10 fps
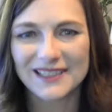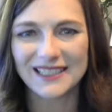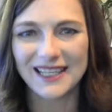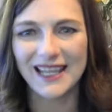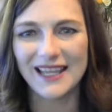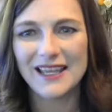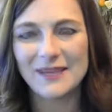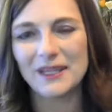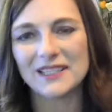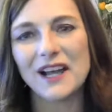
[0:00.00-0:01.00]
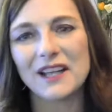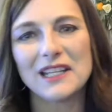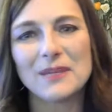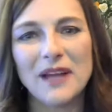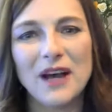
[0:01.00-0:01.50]
today by
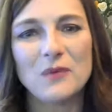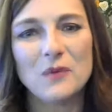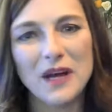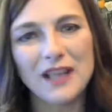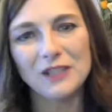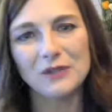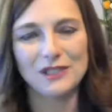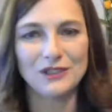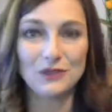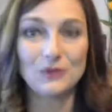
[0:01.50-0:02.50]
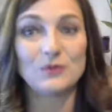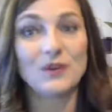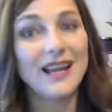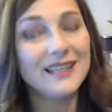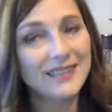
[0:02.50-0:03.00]
talking about what you can do
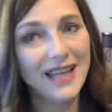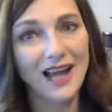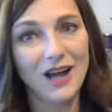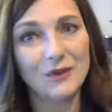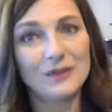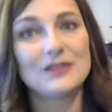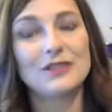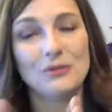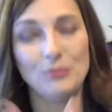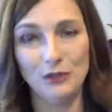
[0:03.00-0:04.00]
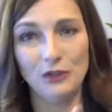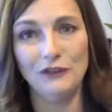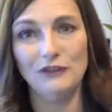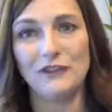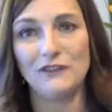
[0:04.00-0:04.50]
right now to
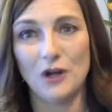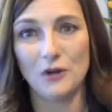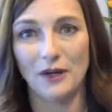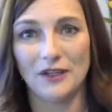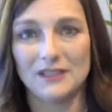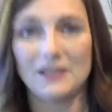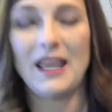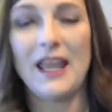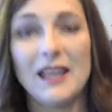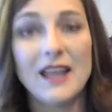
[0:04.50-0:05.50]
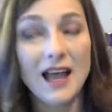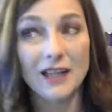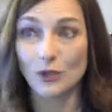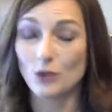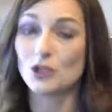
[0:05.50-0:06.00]
move forwards. Okay. I
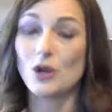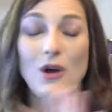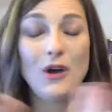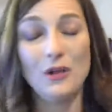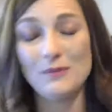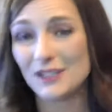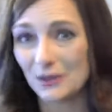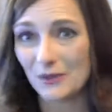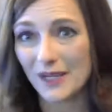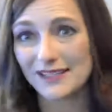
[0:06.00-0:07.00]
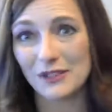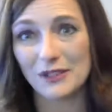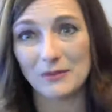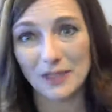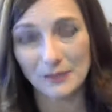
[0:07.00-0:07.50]
told you a whole bunch of ways you
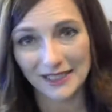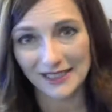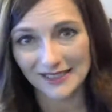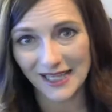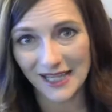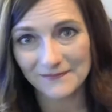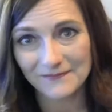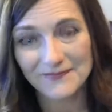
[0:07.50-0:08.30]
can make money online.